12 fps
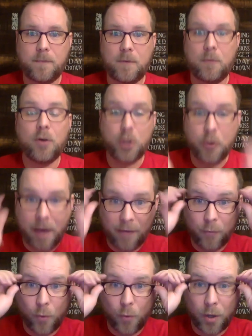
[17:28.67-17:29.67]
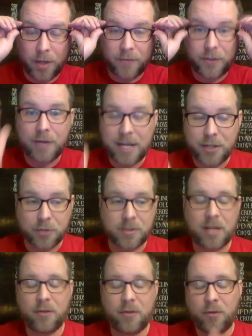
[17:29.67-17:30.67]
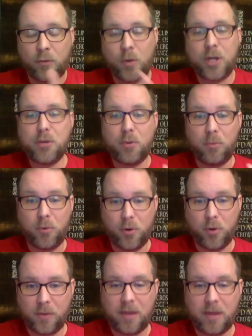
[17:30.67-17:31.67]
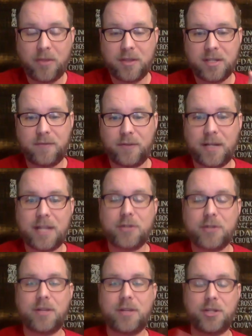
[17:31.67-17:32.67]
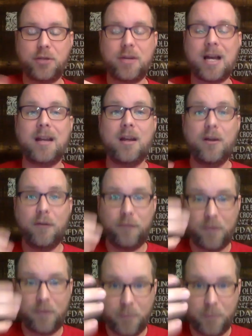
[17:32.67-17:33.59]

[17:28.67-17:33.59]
Well, you have one of two natures either the one you were born with, the sinful nature that you got from